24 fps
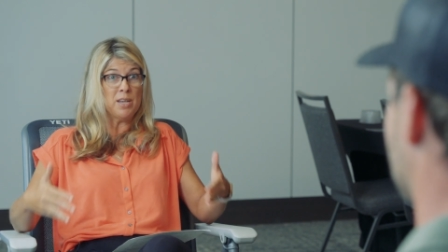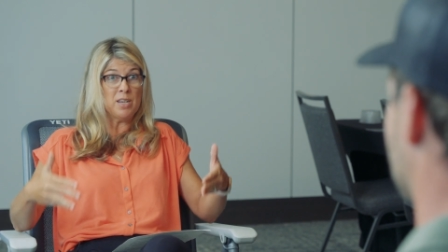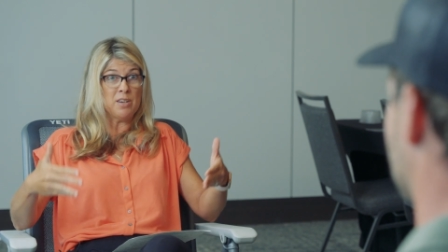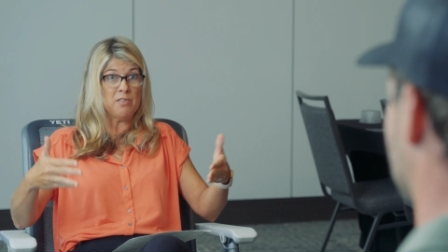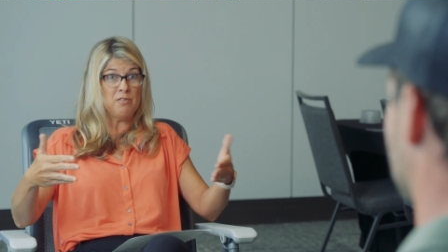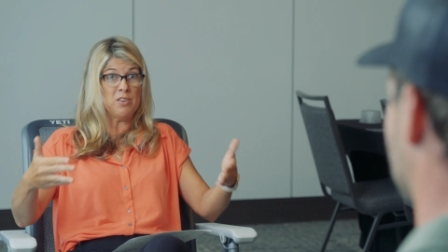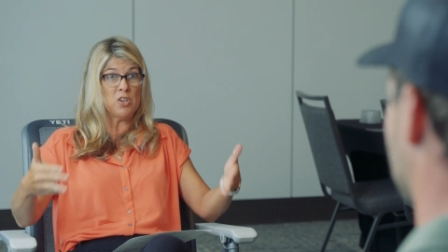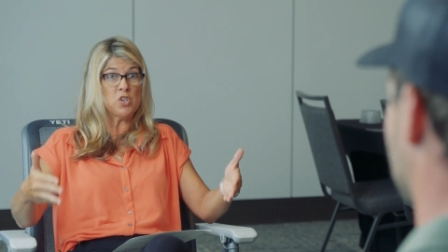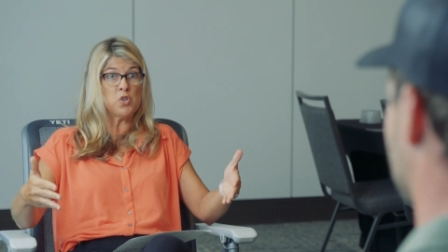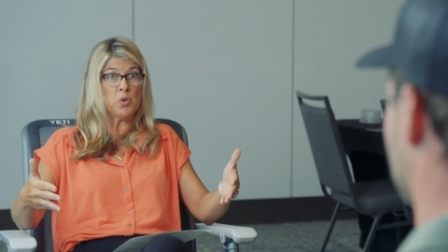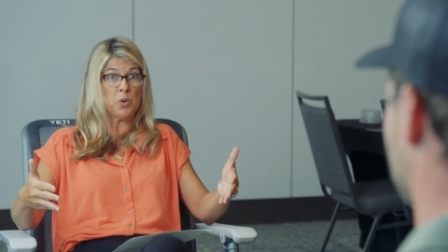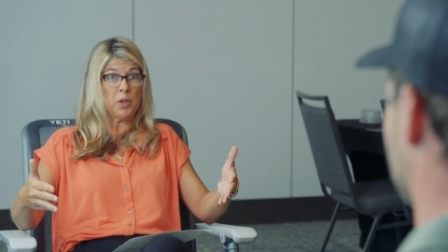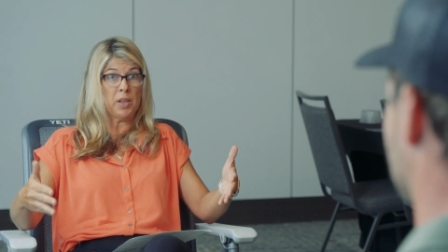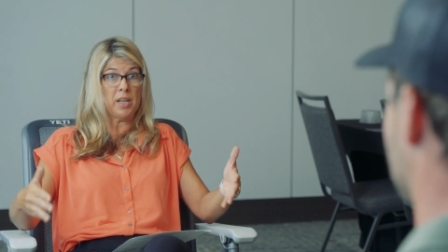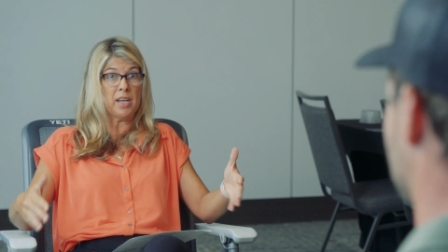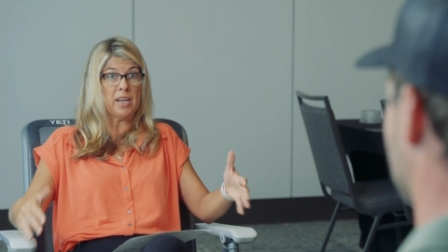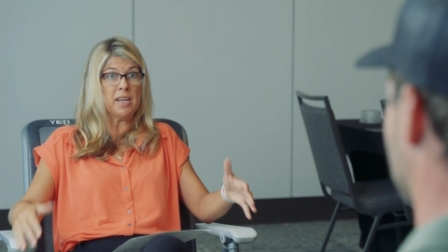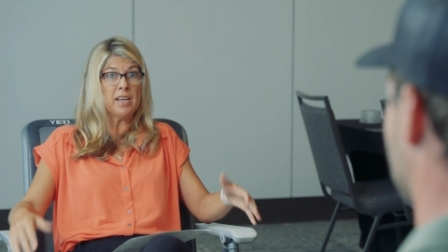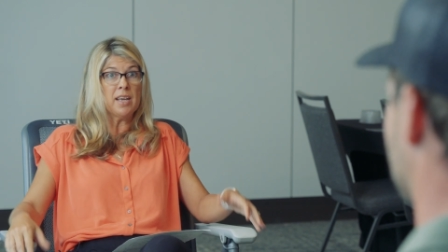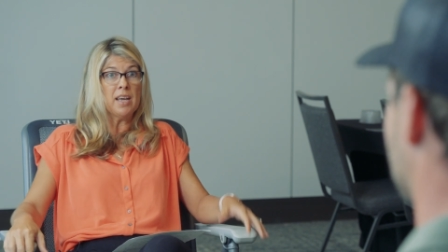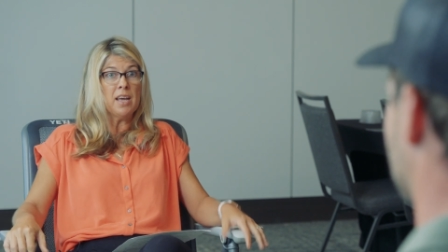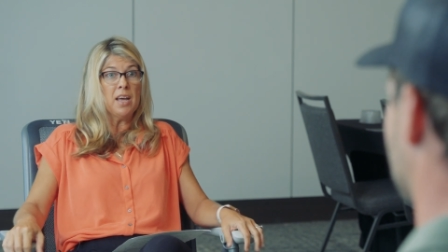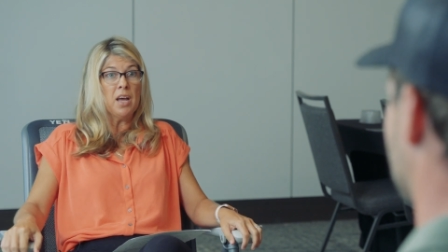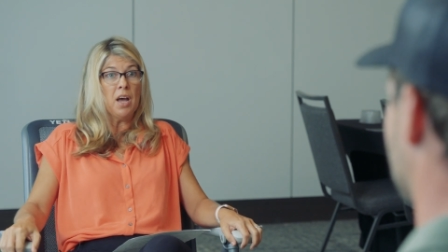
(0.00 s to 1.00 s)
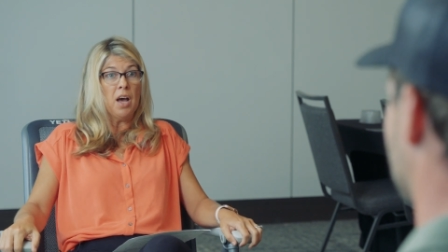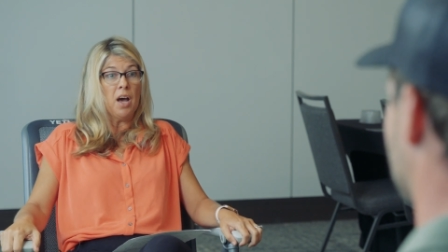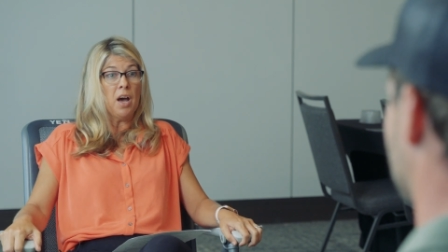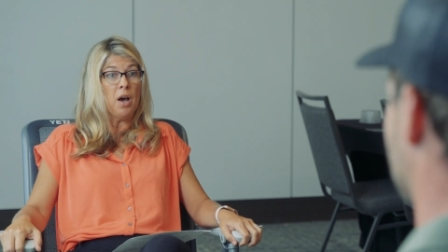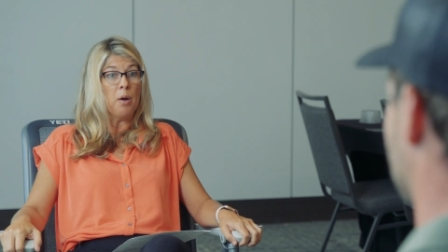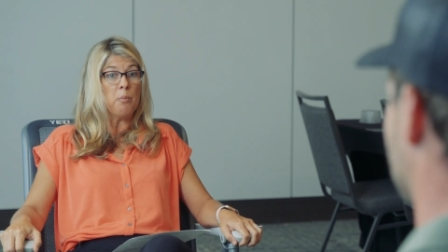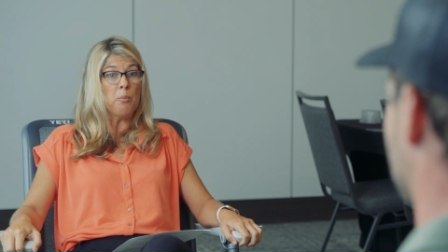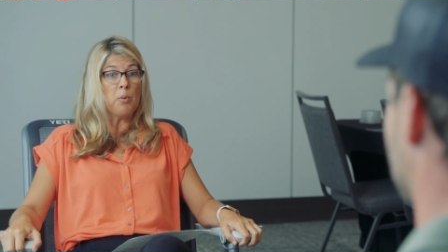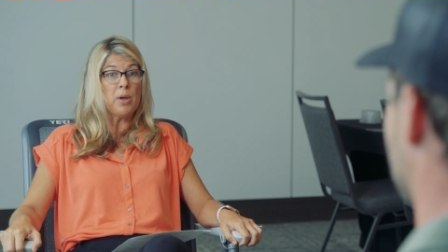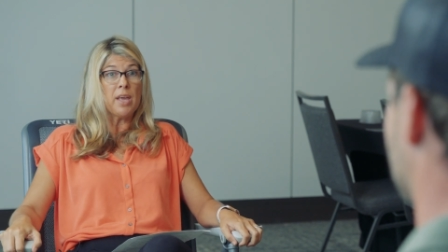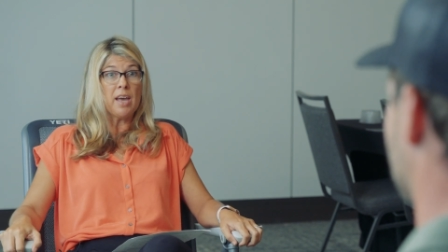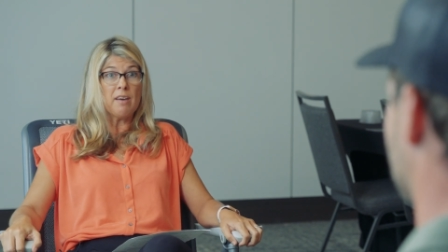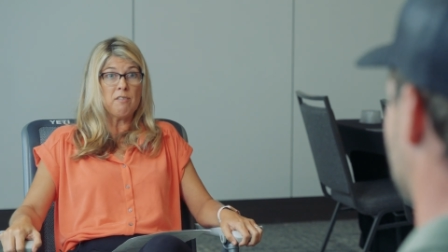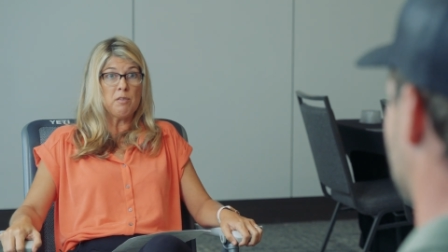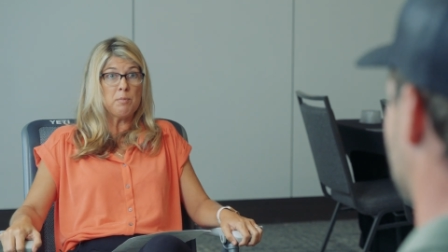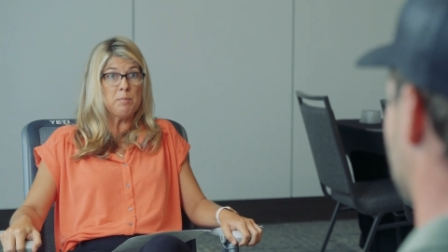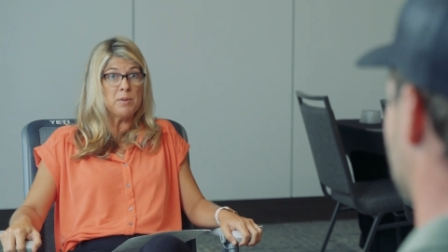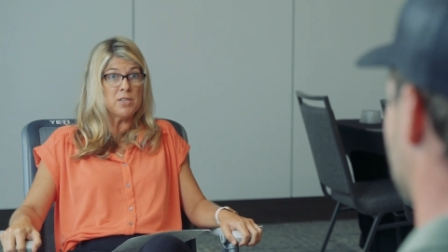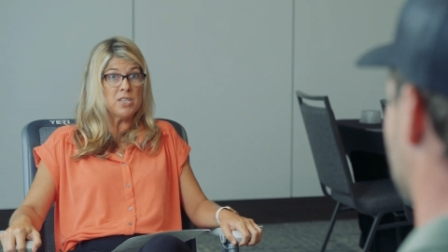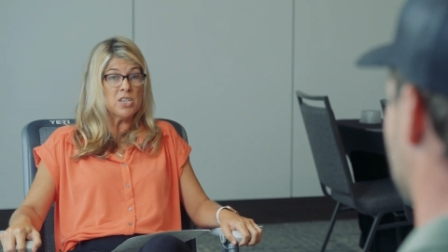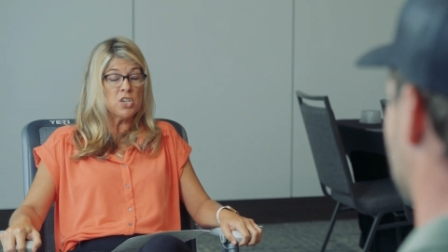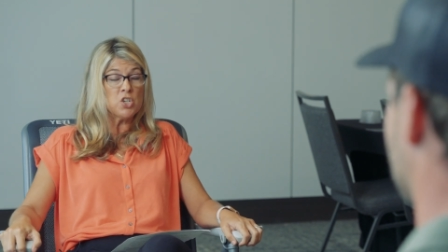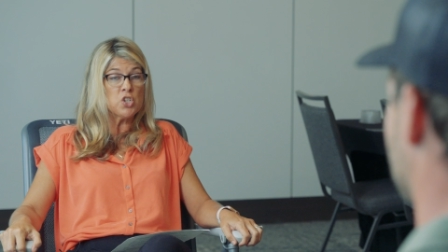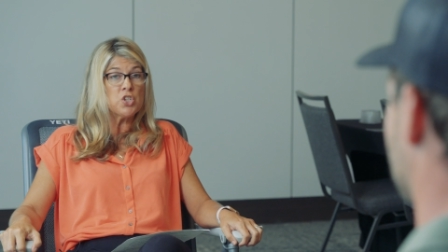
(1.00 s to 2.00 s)
individually. Um, we have a
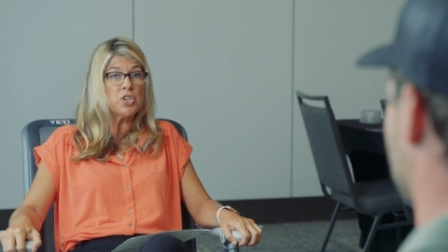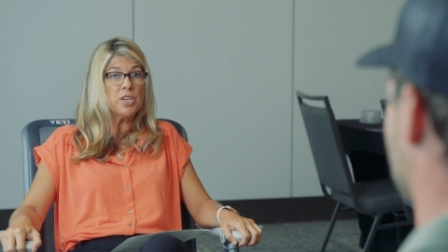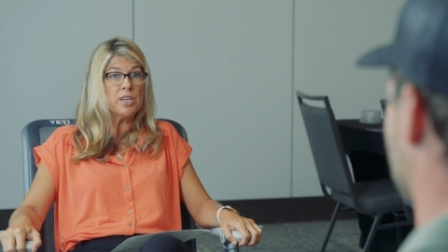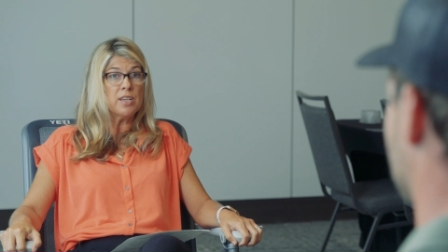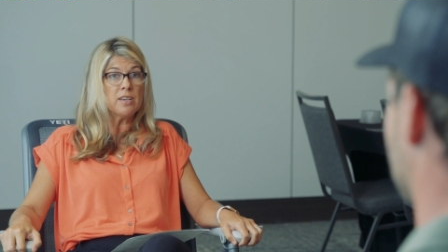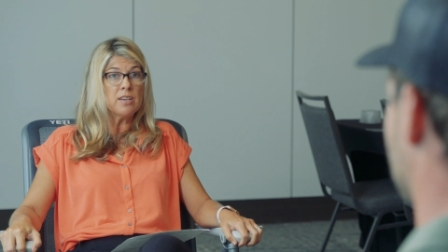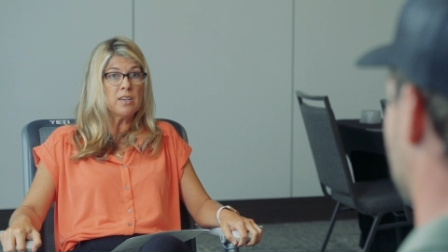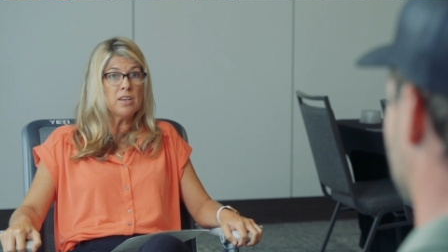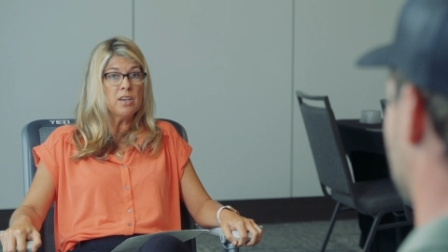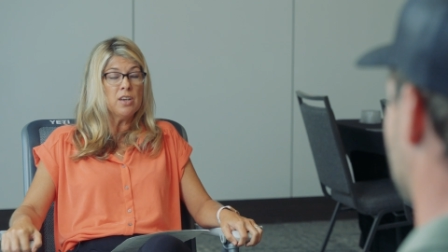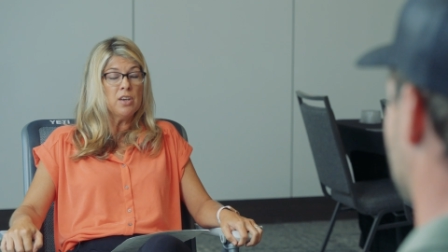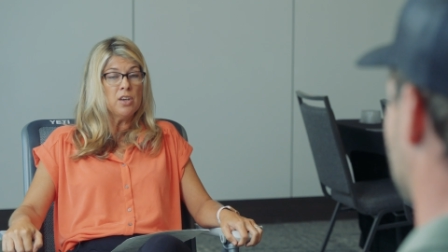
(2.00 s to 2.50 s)
petition.